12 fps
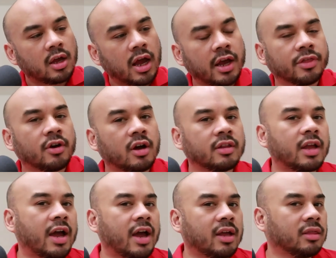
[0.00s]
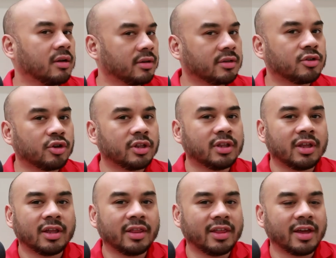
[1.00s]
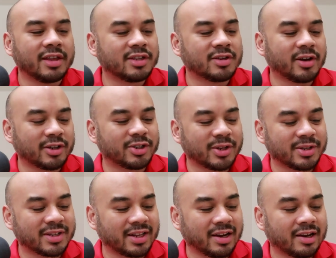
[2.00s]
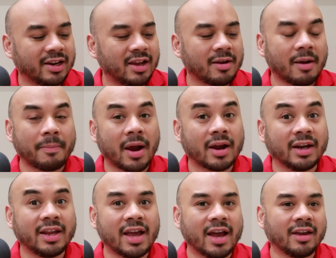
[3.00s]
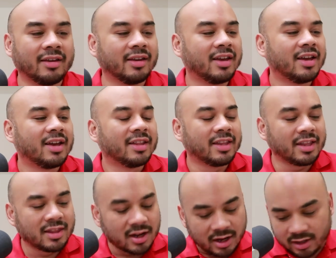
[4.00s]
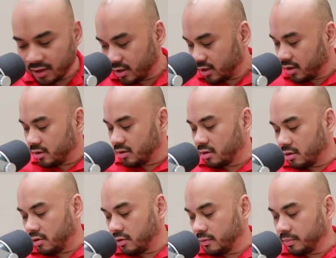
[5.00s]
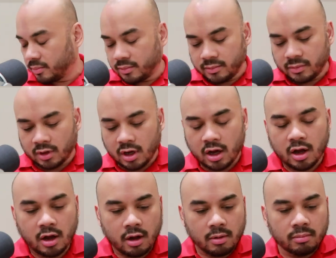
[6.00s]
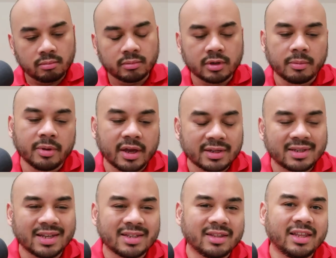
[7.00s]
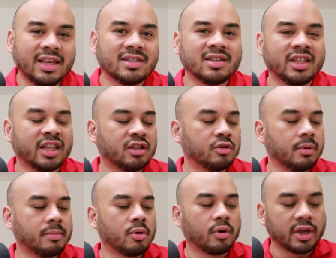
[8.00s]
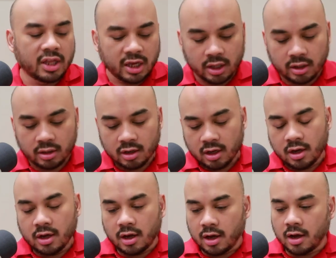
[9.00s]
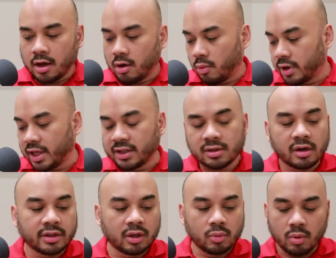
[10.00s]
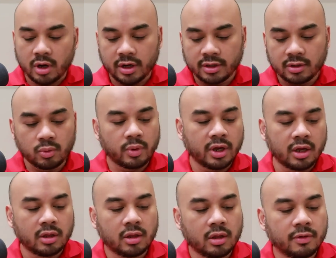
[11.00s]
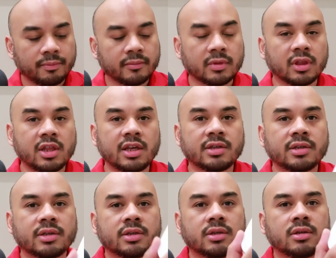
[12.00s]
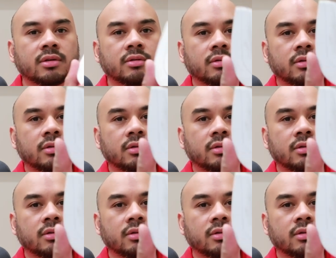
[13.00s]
I thought I understood the instructions clearly. Apparently I did not. So because these needed to be broken in, what I started was with this